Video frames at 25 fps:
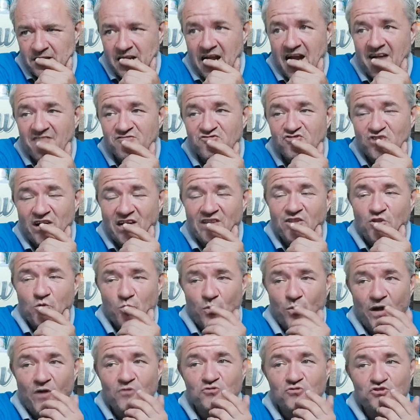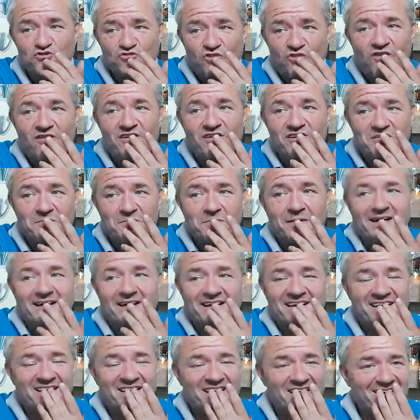I've drank the world's strongest
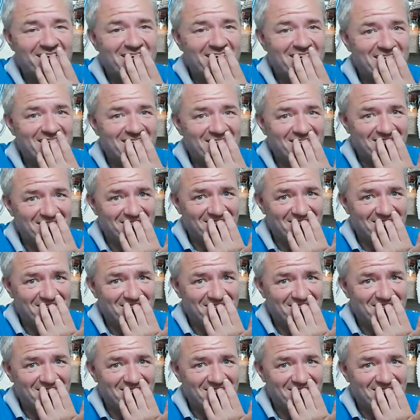beer, yeah.